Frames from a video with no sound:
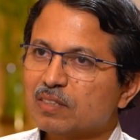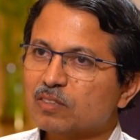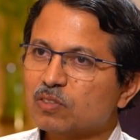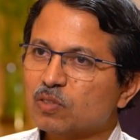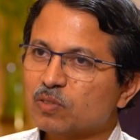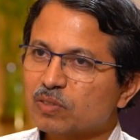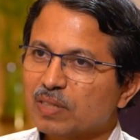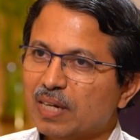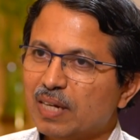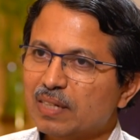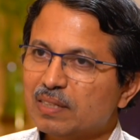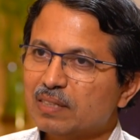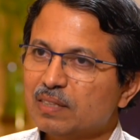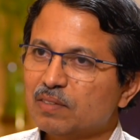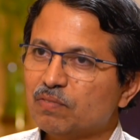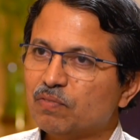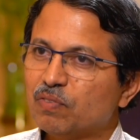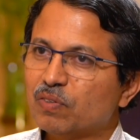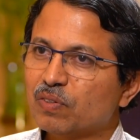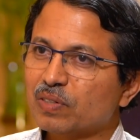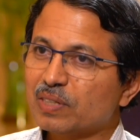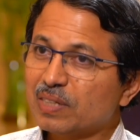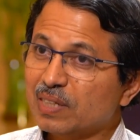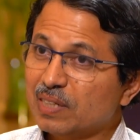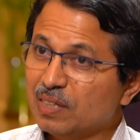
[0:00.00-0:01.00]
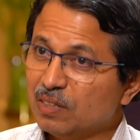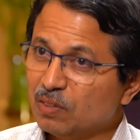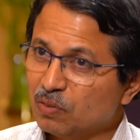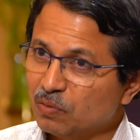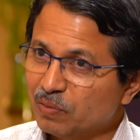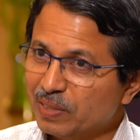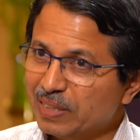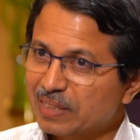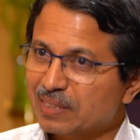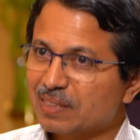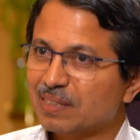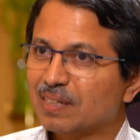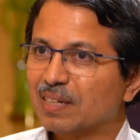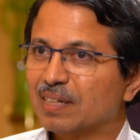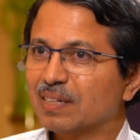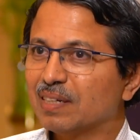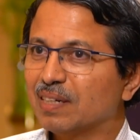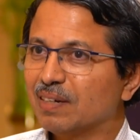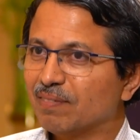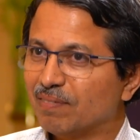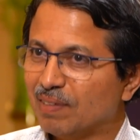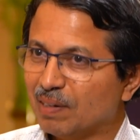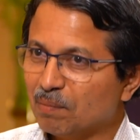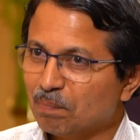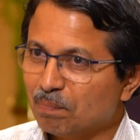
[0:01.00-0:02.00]
Society for Innovation and
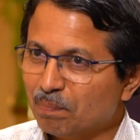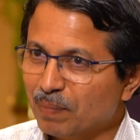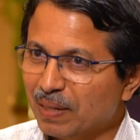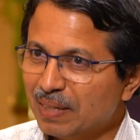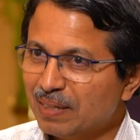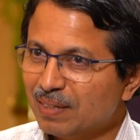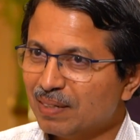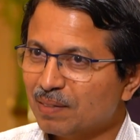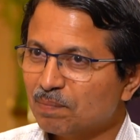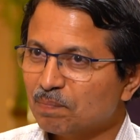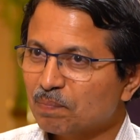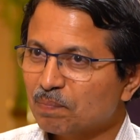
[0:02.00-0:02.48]
Development.